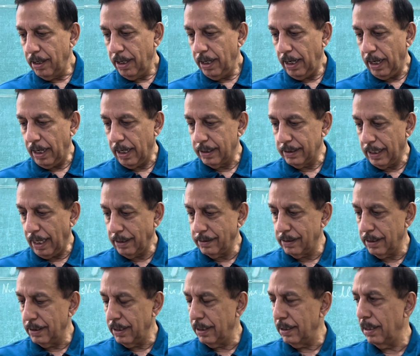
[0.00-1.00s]
And that's
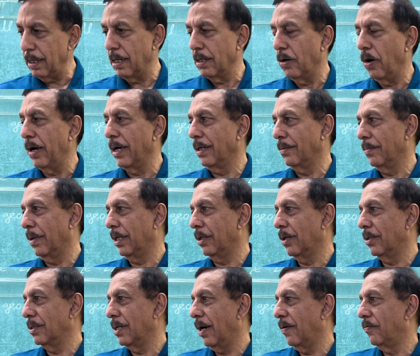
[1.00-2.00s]
a little annoying
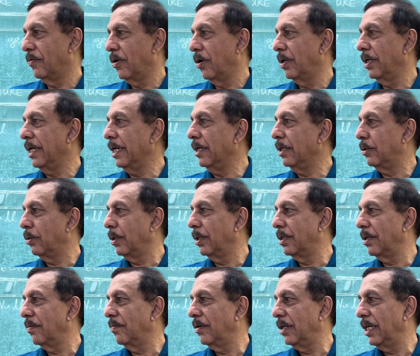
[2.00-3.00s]
because after all,
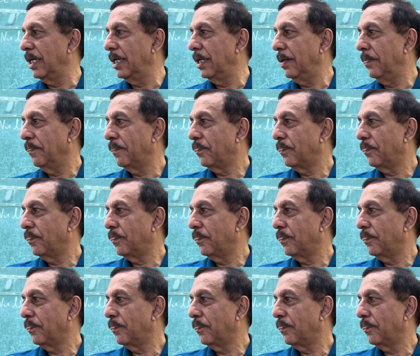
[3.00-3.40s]
intuitively,